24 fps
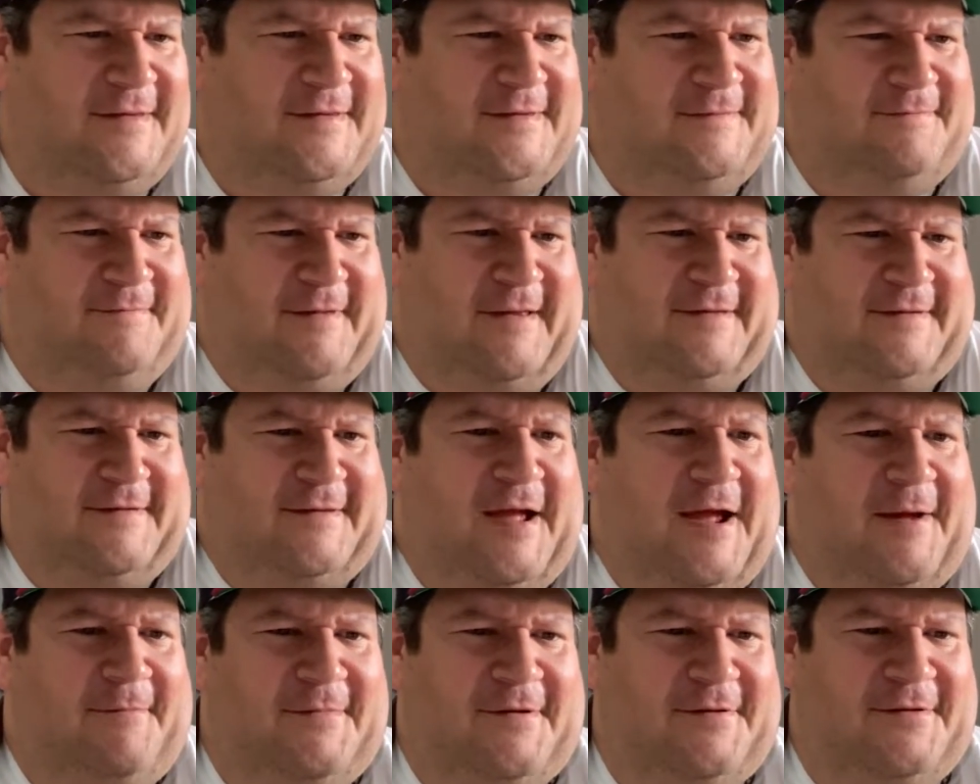it's
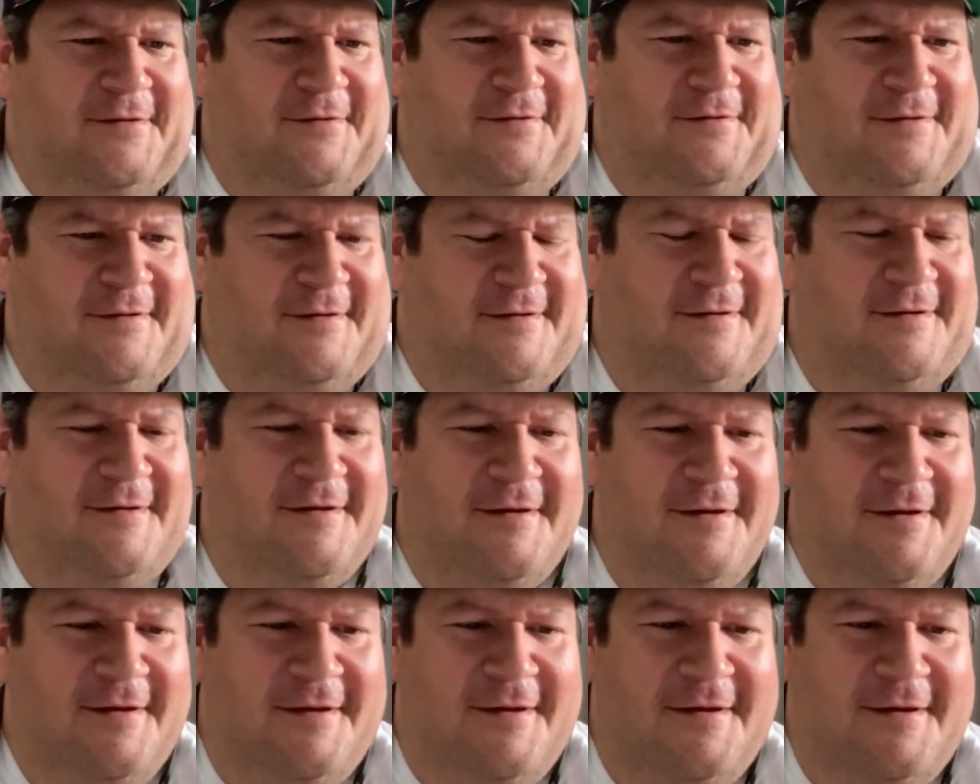time to do the
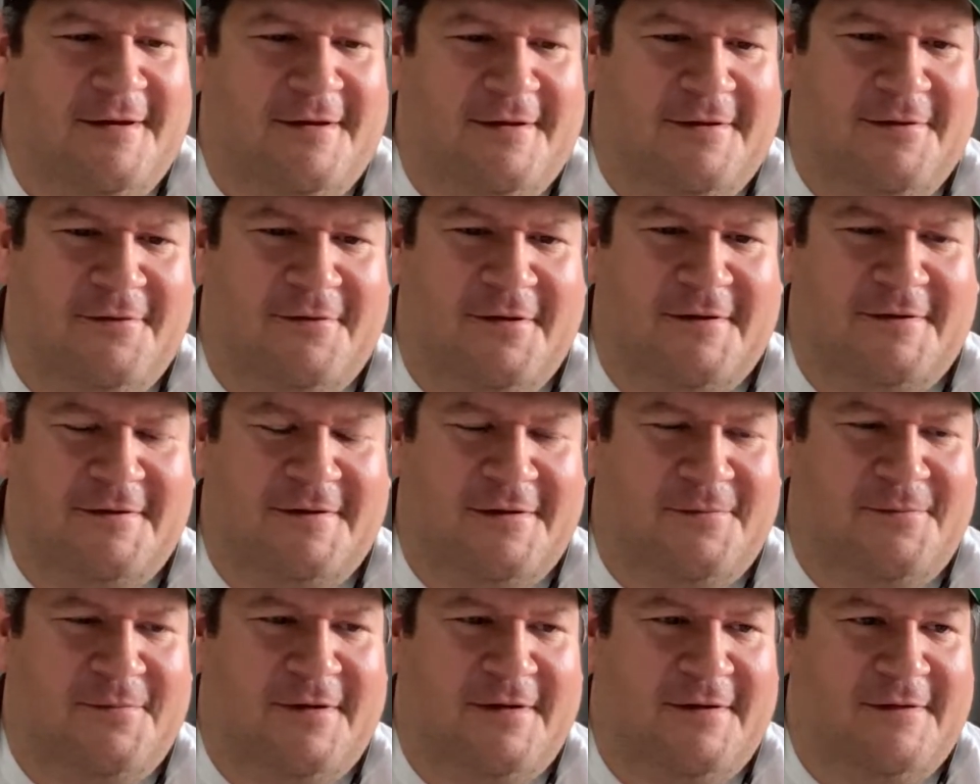rest of the
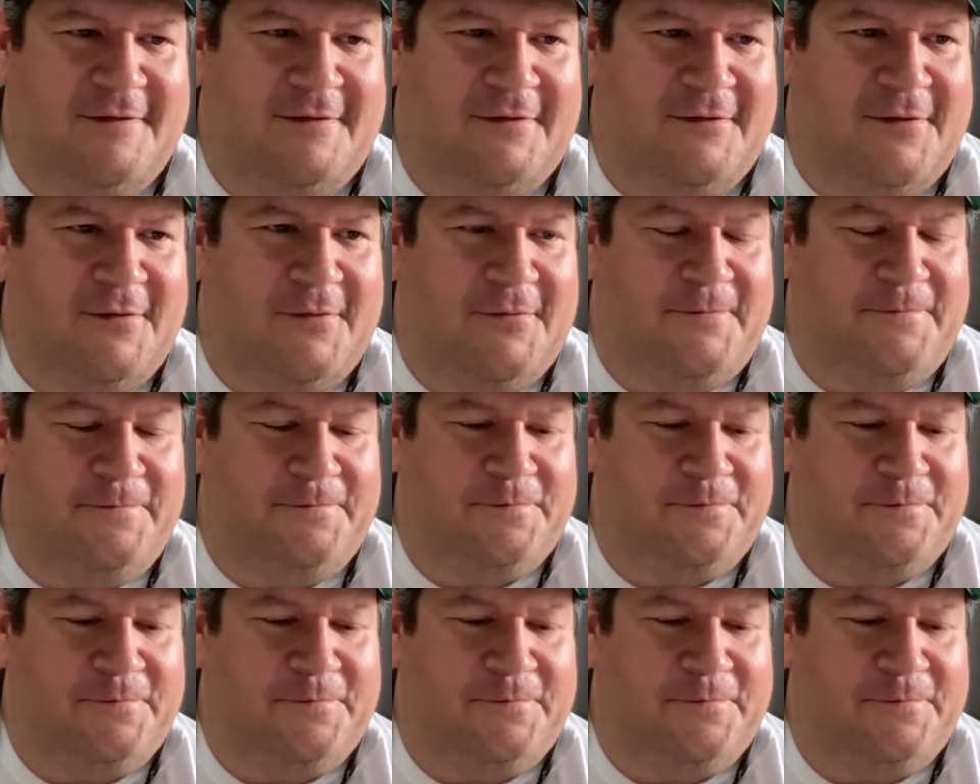piece. So,